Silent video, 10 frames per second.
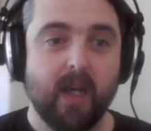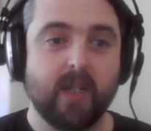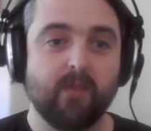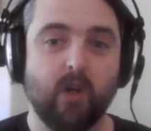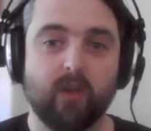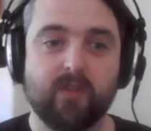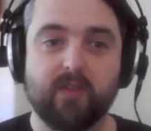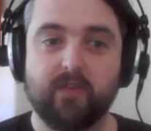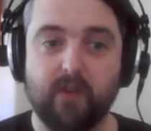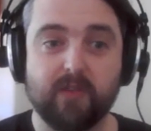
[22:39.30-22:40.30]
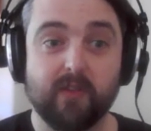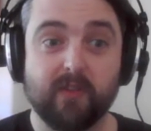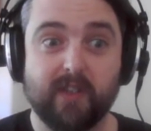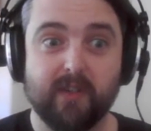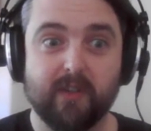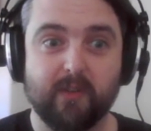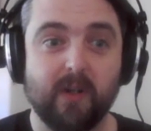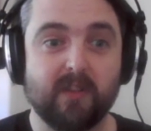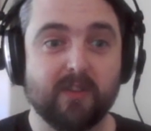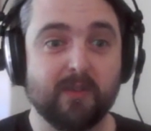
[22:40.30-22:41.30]
You've got lots of fossils in those
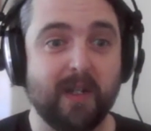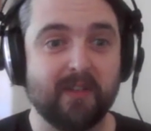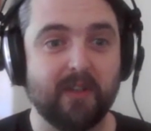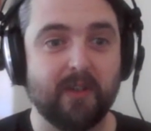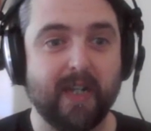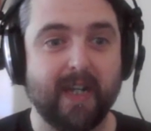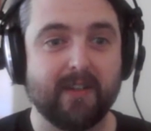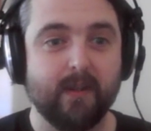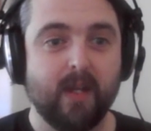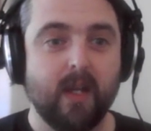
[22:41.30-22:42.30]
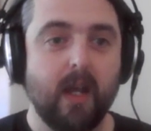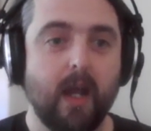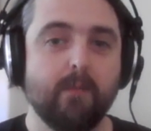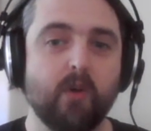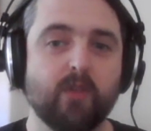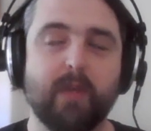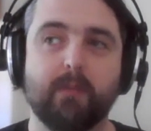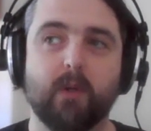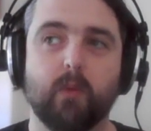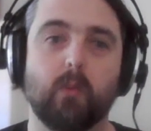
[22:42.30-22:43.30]
rocks as well to look at. And most
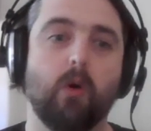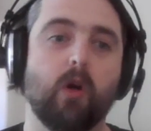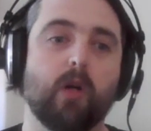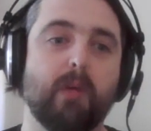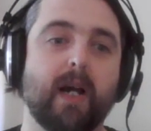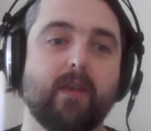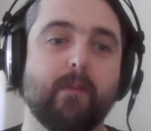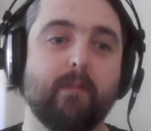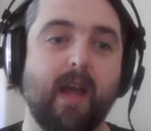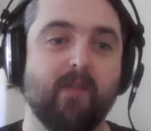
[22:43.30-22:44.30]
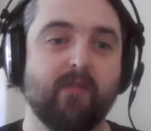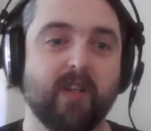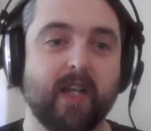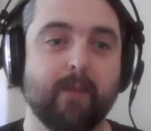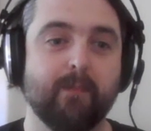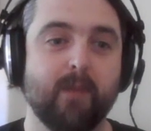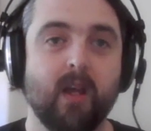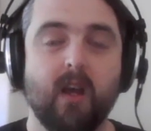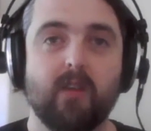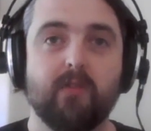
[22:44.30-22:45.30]
people will walk by them every day.
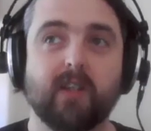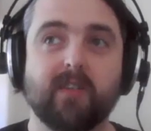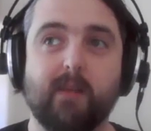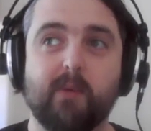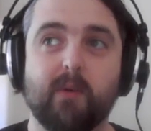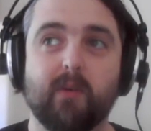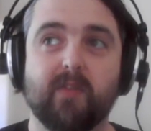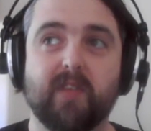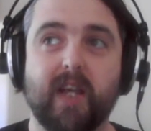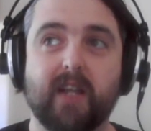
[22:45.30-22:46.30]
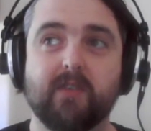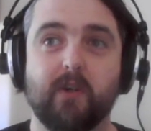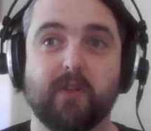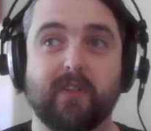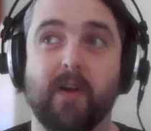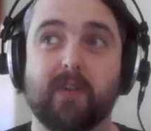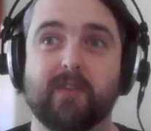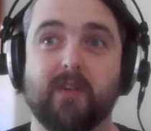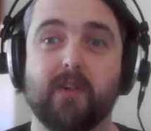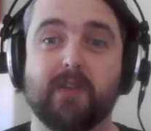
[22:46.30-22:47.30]
For example, Tesco's in
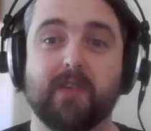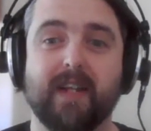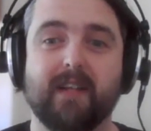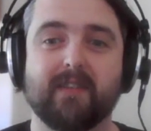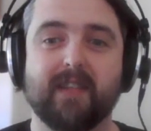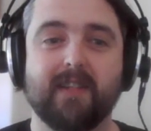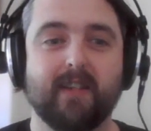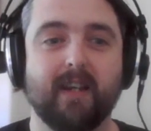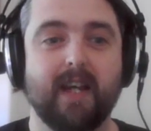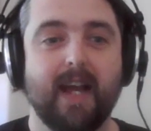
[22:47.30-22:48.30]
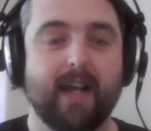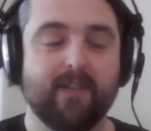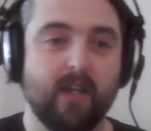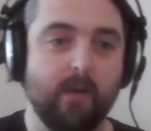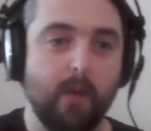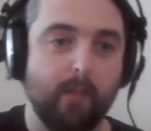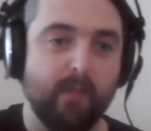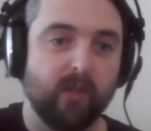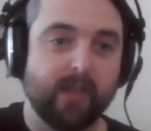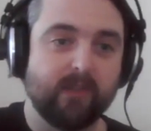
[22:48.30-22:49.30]
Oxford Town Centre has a
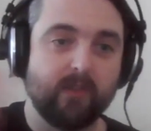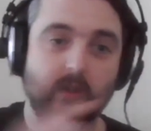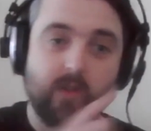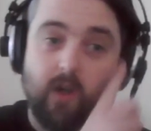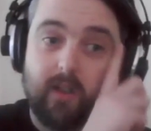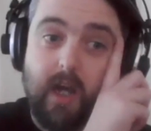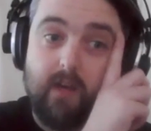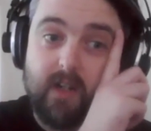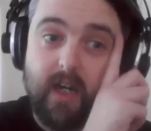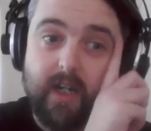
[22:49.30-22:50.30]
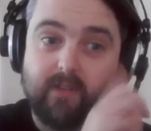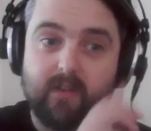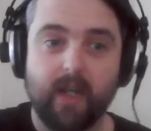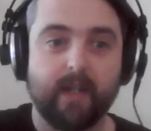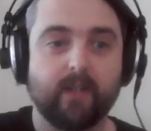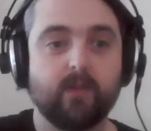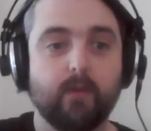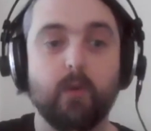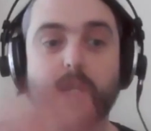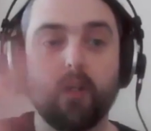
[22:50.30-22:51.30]
building stone called lavakite, and it's
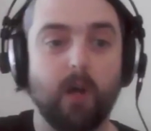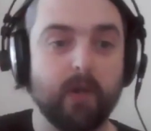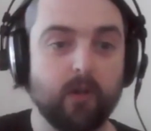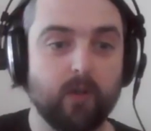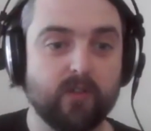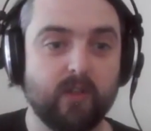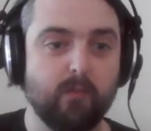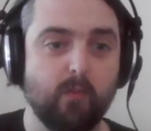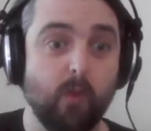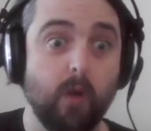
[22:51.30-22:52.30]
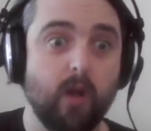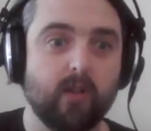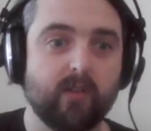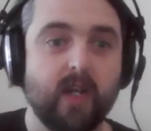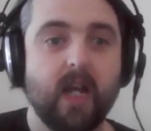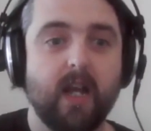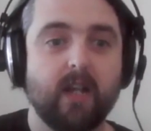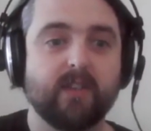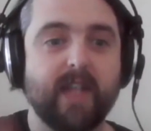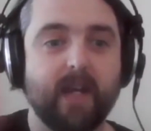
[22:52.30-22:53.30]
really common across the world
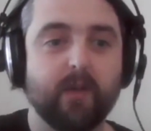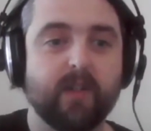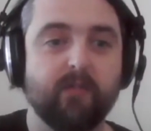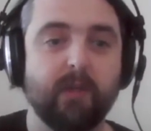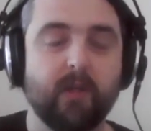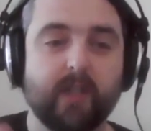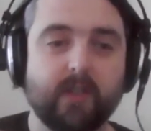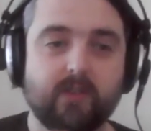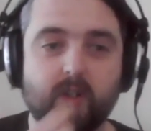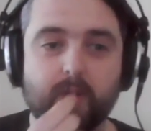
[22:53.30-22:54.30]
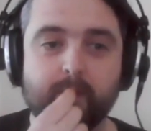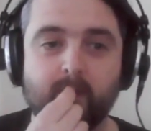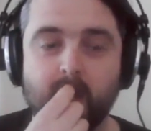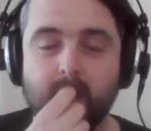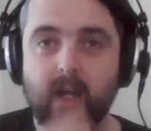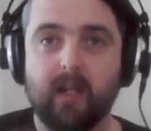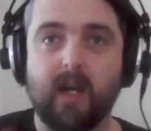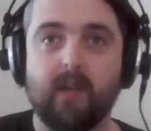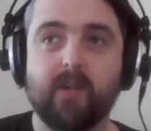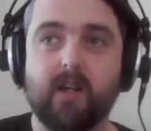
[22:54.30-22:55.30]
as a decorative building stone. And
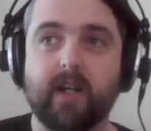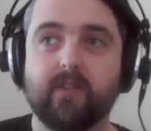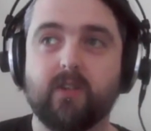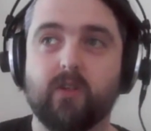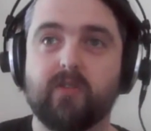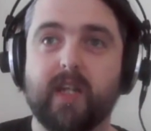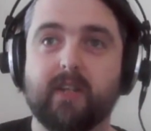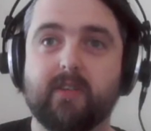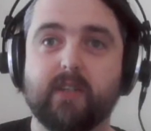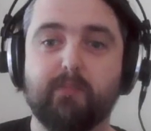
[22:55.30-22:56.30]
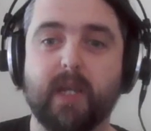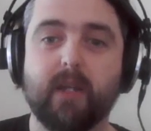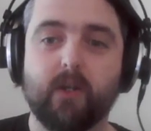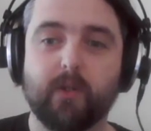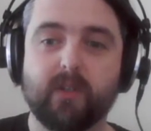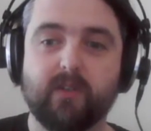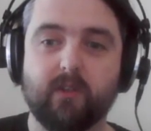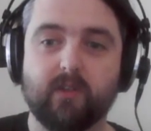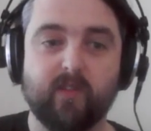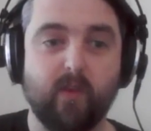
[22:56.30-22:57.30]
lavakite contains these big
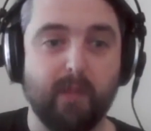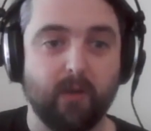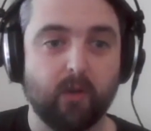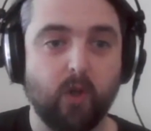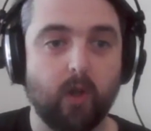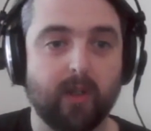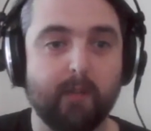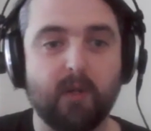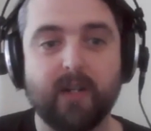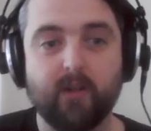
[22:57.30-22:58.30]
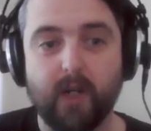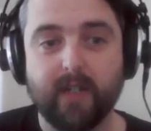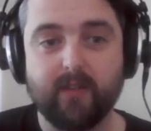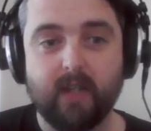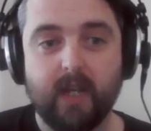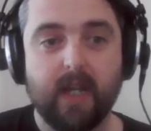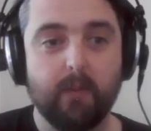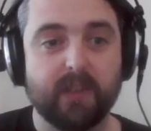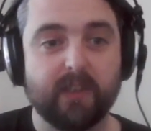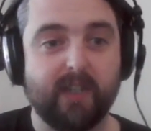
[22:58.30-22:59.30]
crystals of a mineral called labradorite,
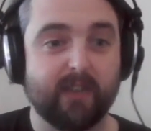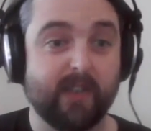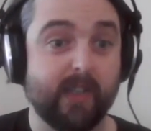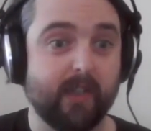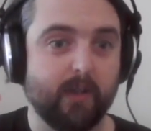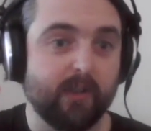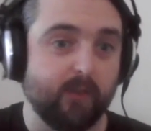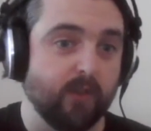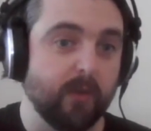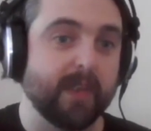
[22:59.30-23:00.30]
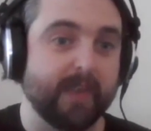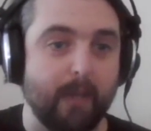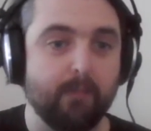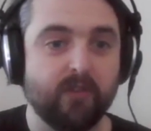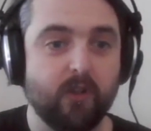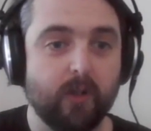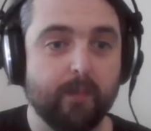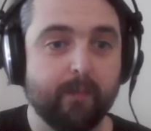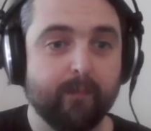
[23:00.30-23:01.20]
which is also a gemstone.